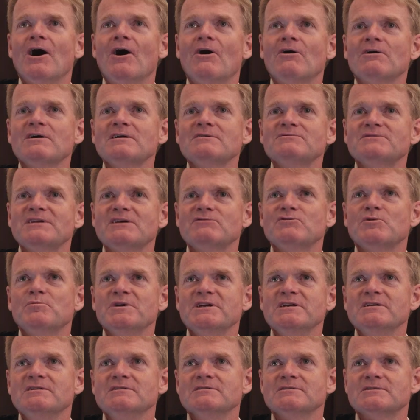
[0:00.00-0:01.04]
I've never
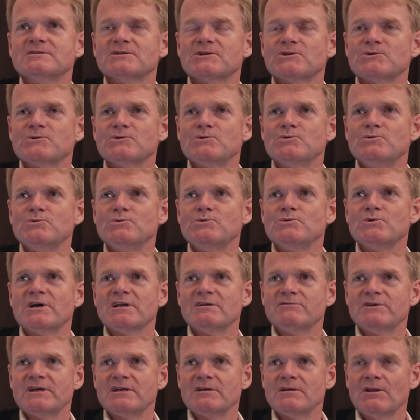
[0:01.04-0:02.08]
been to
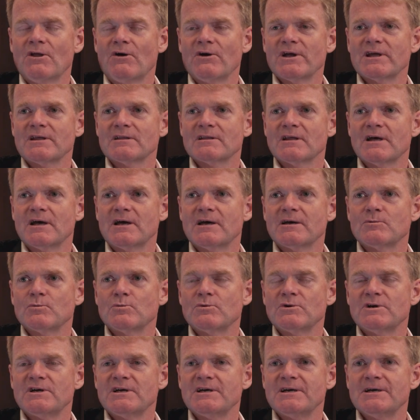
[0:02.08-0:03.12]
an event like that
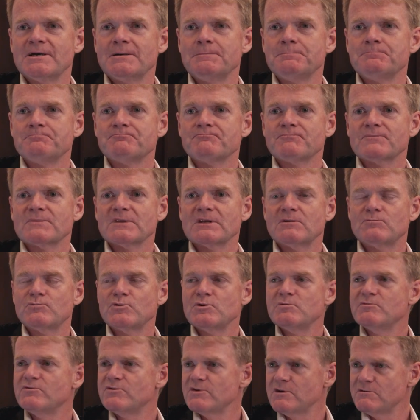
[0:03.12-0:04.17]
where
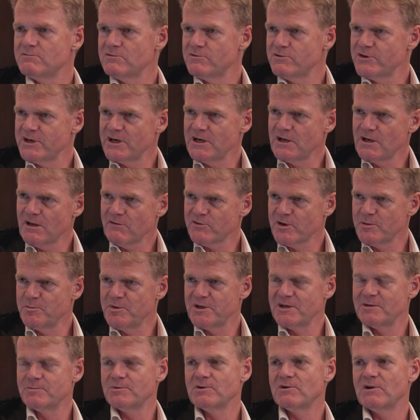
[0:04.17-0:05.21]
room full of really lovely
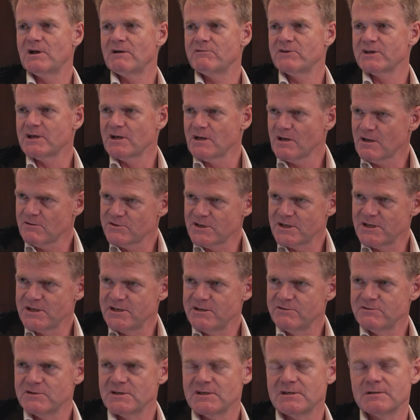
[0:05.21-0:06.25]
people having a
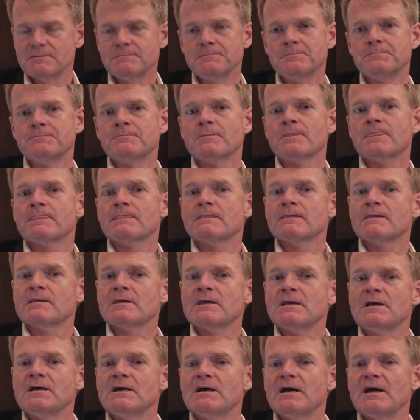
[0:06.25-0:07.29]
lovely evening,
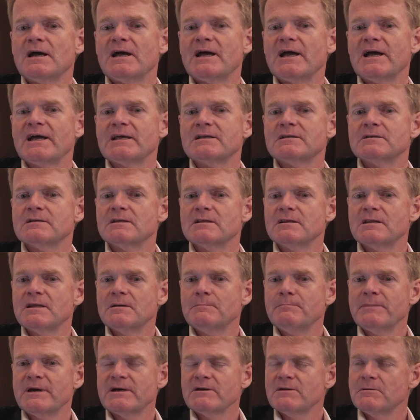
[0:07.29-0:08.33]
and the
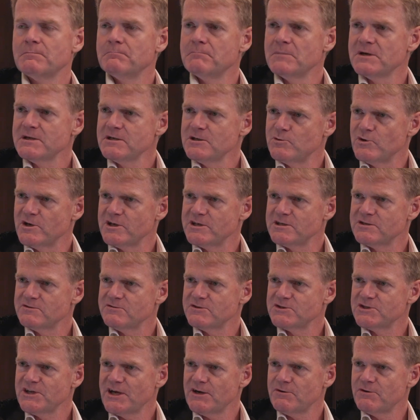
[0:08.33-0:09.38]
amount of money raised
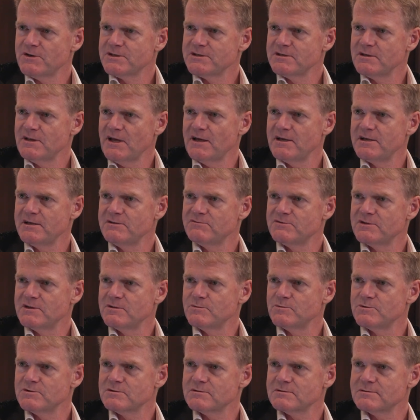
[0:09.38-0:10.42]
for charity that
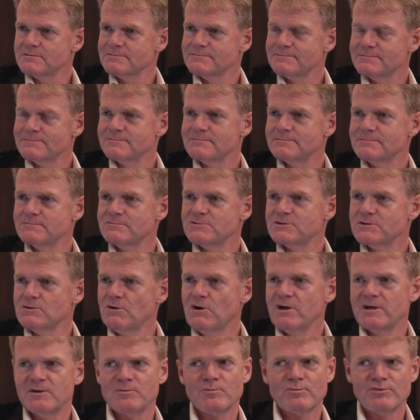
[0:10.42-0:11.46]
evening was
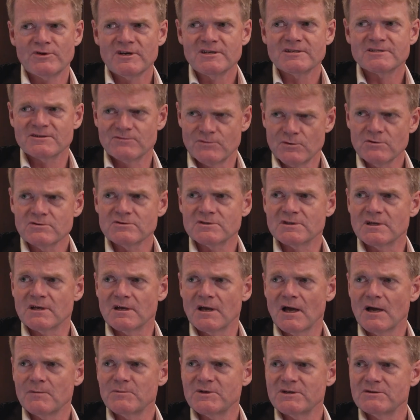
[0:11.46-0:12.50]
quite impressive, wasn't
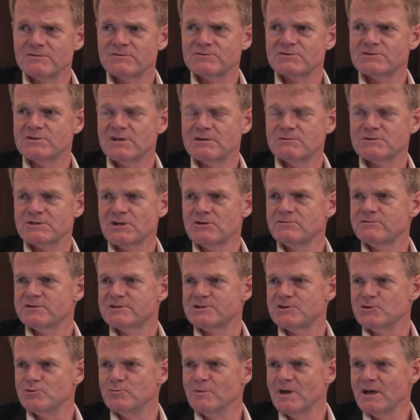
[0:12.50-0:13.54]
it? I mean, it was over
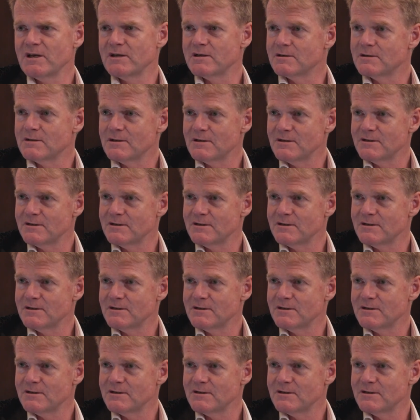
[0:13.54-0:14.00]
2 million.